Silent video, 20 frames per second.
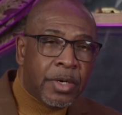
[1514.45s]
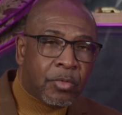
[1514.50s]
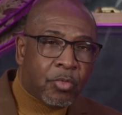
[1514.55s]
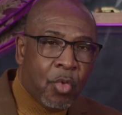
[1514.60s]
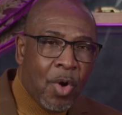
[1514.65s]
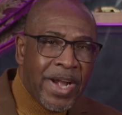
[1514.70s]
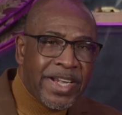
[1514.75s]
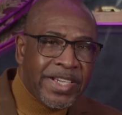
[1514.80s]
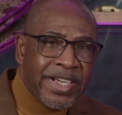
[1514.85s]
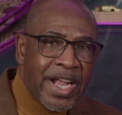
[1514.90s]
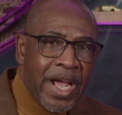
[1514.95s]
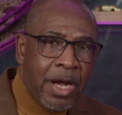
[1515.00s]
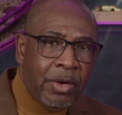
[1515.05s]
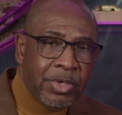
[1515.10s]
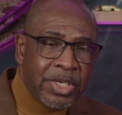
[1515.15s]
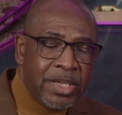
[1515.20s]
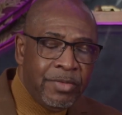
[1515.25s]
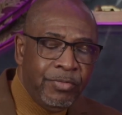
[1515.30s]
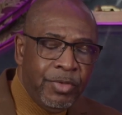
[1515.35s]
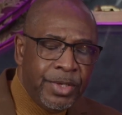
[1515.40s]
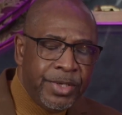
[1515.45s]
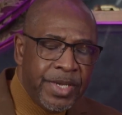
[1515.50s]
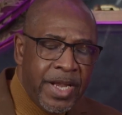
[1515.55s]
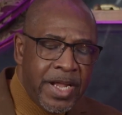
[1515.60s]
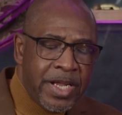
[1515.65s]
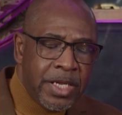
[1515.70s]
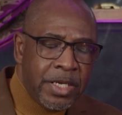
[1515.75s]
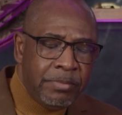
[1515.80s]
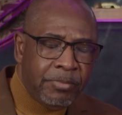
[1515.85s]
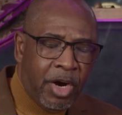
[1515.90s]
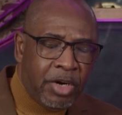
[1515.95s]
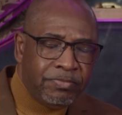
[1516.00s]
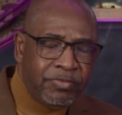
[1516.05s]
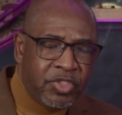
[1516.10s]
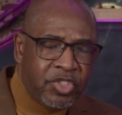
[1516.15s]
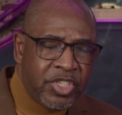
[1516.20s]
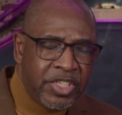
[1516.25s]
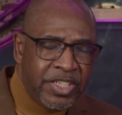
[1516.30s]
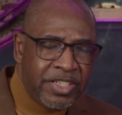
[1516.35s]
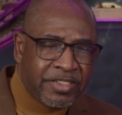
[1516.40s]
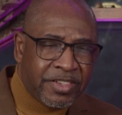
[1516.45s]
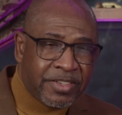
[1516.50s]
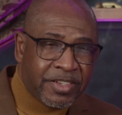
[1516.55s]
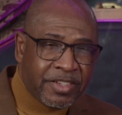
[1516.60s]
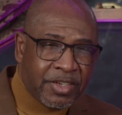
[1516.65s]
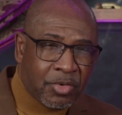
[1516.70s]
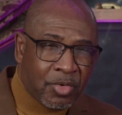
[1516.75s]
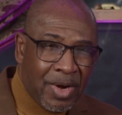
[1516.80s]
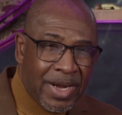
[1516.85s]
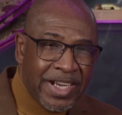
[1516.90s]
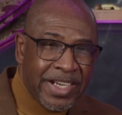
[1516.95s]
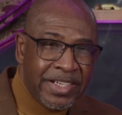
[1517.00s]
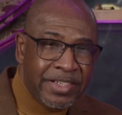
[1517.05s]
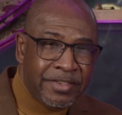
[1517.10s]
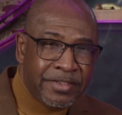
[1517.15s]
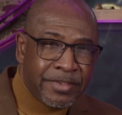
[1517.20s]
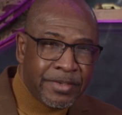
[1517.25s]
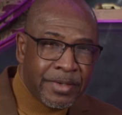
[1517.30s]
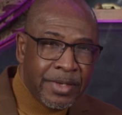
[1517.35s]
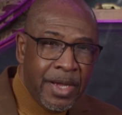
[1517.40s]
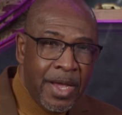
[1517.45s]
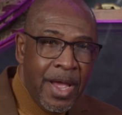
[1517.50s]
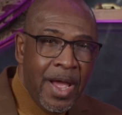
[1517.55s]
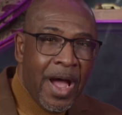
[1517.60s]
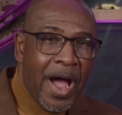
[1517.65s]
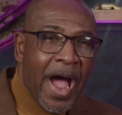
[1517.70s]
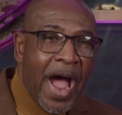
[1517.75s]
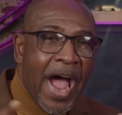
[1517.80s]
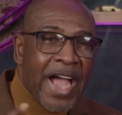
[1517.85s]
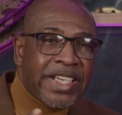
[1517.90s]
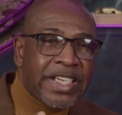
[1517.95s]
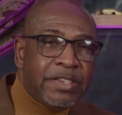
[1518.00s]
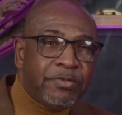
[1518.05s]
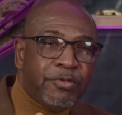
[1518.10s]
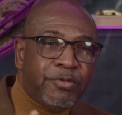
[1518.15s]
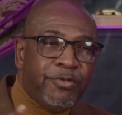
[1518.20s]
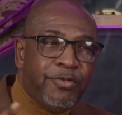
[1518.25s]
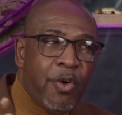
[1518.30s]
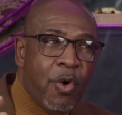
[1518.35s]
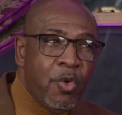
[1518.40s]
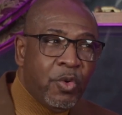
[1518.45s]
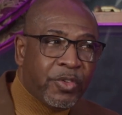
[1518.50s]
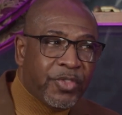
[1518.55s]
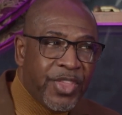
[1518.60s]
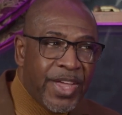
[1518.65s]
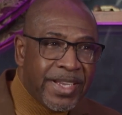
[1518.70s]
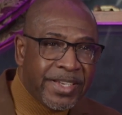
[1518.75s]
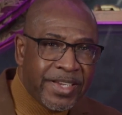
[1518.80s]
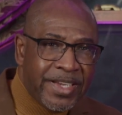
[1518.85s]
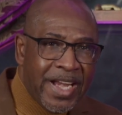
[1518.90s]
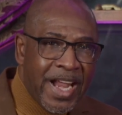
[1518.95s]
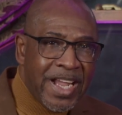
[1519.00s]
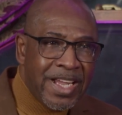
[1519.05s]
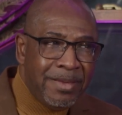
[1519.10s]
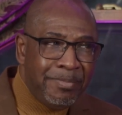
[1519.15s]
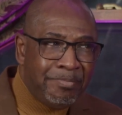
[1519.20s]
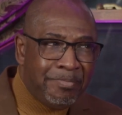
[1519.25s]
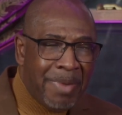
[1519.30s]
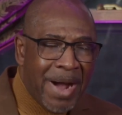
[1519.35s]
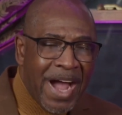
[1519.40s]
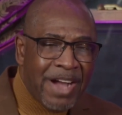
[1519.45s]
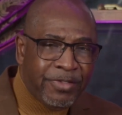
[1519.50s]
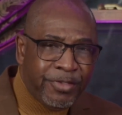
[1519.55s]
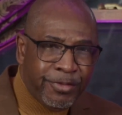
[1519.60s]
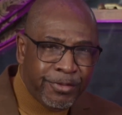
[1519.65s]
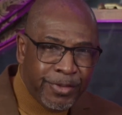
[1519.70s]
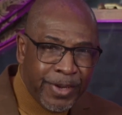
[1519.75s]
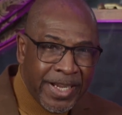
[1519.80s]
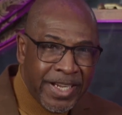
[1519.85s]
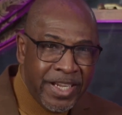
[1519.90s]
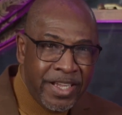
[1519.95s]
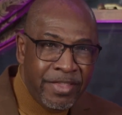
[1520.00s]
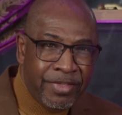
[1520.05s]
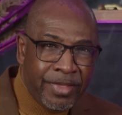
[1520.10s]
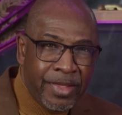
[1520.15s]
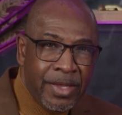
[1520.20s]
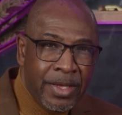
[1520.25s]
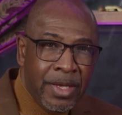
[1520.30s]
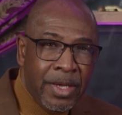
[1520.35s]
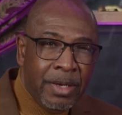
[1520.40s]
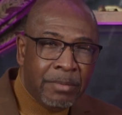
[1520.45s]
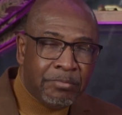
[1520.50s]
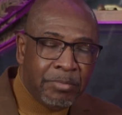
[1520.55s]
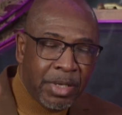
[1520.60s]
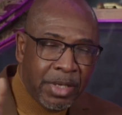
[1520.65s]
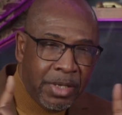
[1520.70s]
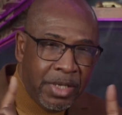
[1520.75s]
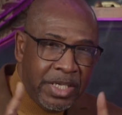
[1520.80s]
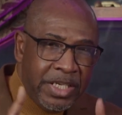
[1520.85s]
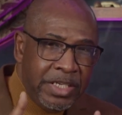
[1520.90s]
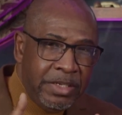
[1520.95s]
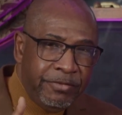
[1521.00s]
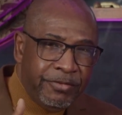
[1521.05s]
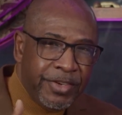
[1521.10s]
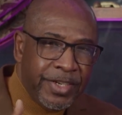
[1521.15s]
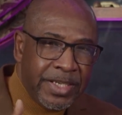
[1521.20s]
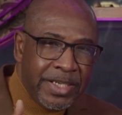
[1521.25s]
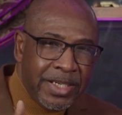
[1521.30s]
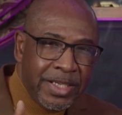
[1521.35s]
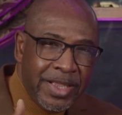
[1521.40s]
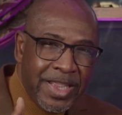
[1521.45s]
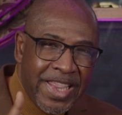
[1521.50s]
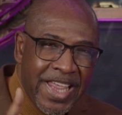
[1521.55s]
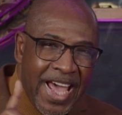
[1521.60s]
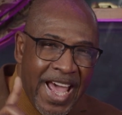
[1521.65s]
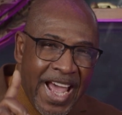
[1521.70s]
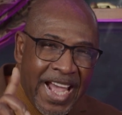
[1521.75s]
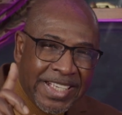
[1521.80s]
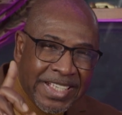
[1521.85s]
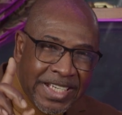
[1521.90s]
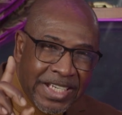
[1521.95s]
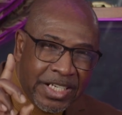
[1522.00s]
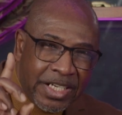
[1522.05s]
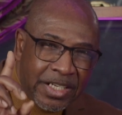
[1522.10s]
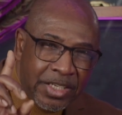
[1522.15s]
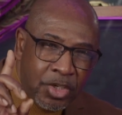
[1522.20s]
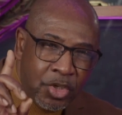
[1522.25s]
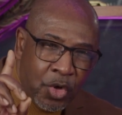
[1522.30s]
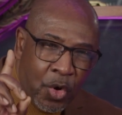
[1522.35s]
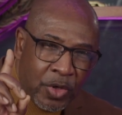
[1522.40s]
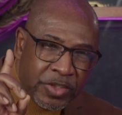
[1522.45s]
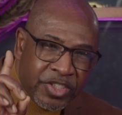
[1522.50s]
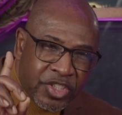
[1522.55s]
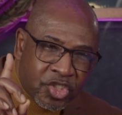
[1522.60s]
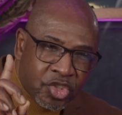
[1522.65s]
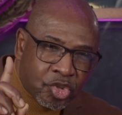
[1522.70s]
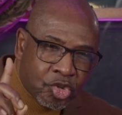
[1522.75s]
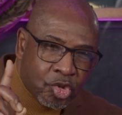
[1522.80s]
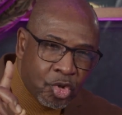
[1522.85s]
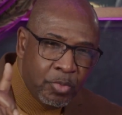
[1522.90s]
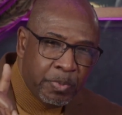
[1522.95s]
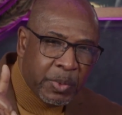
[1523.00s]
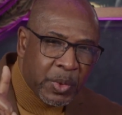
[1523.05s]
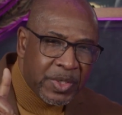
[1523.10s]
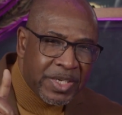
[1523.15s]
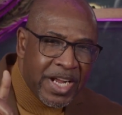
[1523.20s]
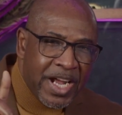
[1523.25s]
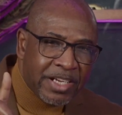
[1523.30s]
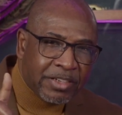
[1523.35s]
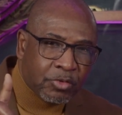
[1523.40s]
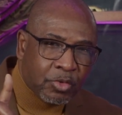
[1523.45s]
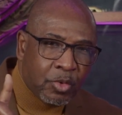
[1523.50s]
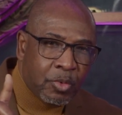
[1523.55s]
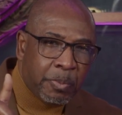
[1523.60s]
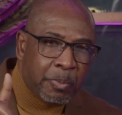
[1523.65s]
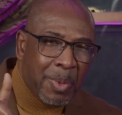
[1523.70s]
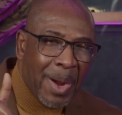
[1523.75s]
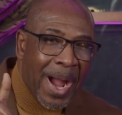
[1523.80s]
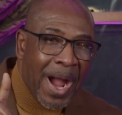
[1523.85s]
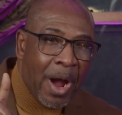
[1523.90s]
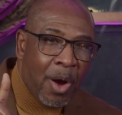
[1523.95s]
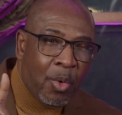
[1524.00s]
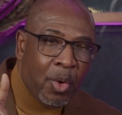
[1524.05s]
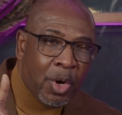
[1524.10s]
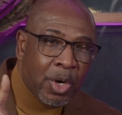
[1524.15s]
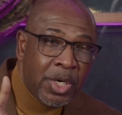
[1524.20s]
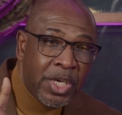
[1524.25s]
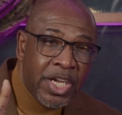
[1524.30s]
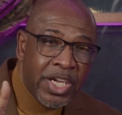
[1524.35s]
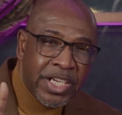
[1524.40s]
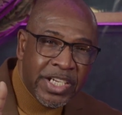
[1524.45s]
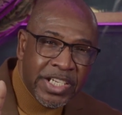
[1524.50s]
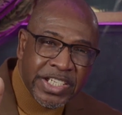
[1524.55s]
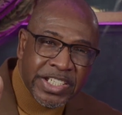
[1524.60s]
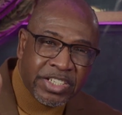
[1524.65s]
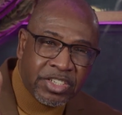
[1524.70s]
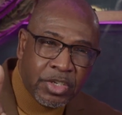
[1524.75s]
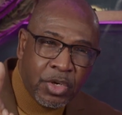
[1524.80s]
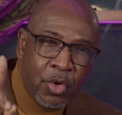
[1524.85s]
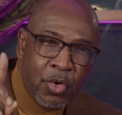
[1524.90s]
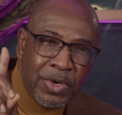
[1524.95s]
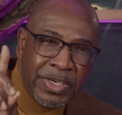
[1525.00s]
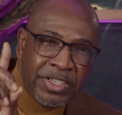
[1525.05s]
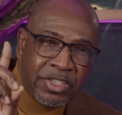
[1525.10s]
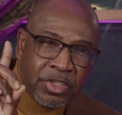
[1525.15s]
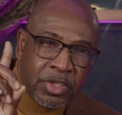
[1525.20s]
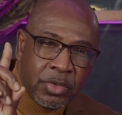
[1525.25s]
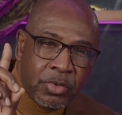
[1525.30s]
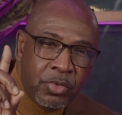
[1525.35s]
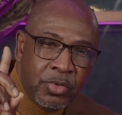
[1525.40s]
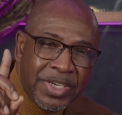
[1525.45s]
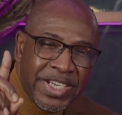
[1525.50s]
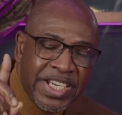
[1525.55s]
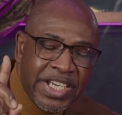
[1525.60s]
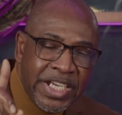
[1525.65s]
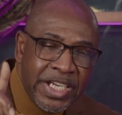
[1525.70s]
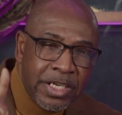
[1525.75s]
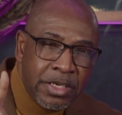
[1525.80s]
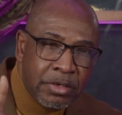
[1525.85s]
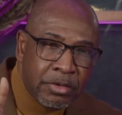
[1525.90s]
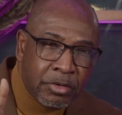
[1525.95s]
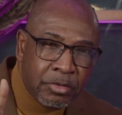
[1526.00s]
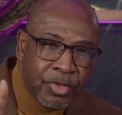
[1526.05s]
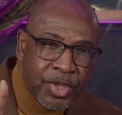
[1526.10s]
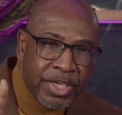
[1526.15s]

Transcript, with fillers: Right now, in the name of Jesus Christ, I invoke that name by faith, believing that your supernatural power is going to heal.